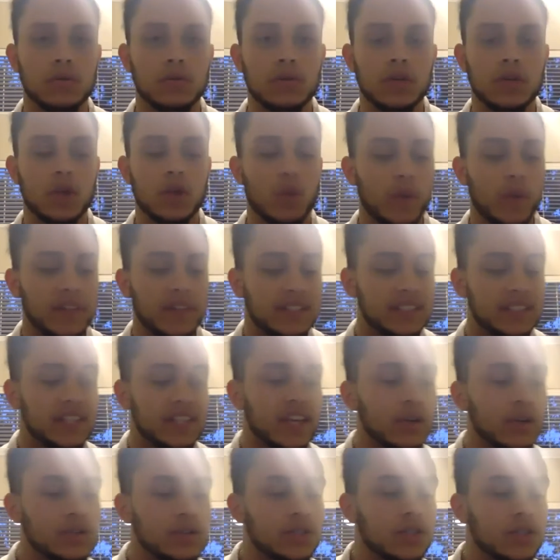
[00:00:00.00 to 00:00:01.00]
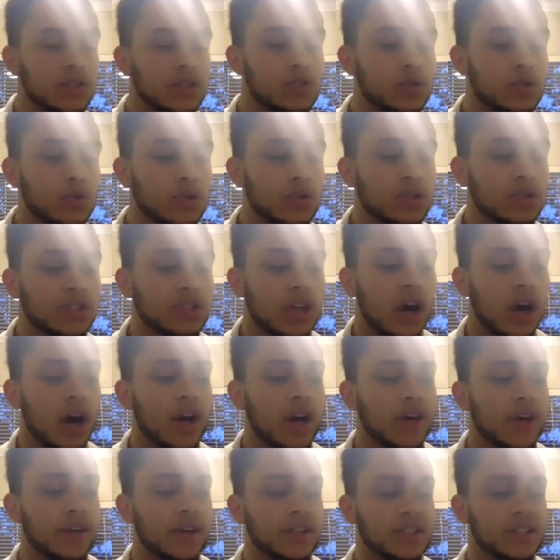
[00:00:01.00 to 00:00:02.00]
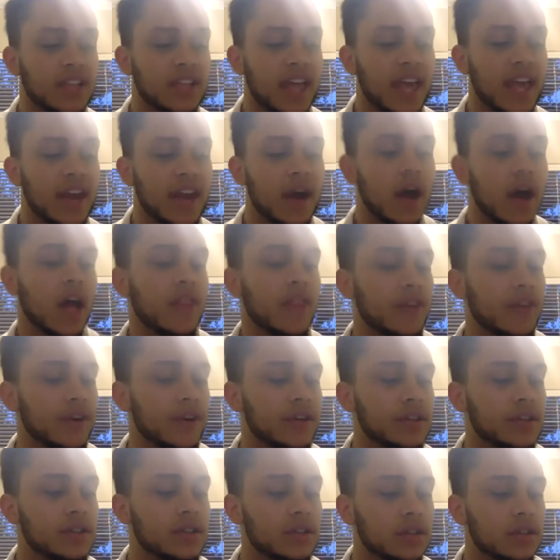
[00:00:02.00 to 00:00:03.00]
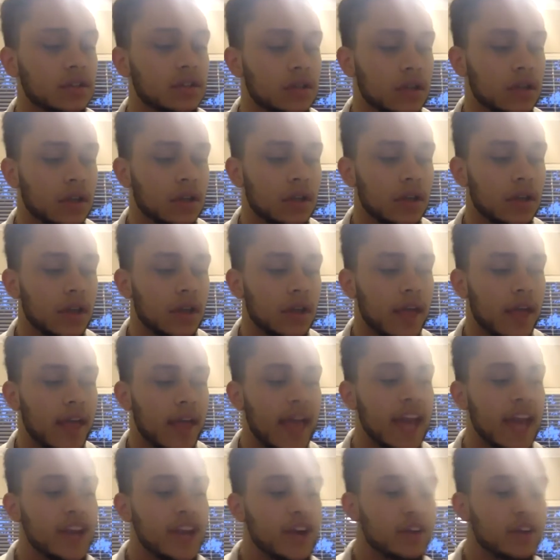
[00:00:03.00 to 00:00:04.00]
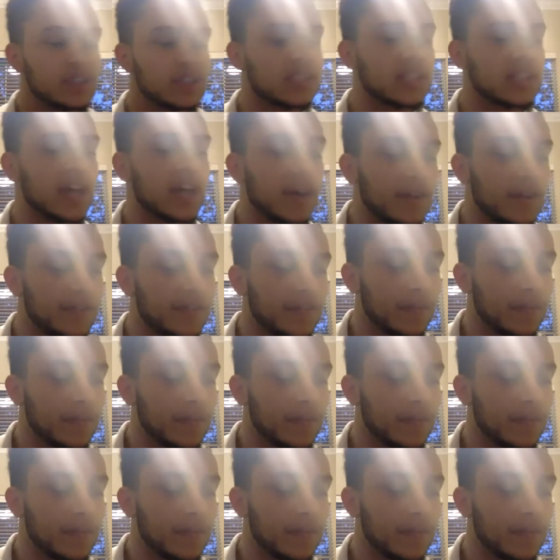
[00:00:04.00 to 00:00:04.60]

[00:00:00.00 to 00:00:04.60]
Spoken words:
with skills and tools to understand others and yourself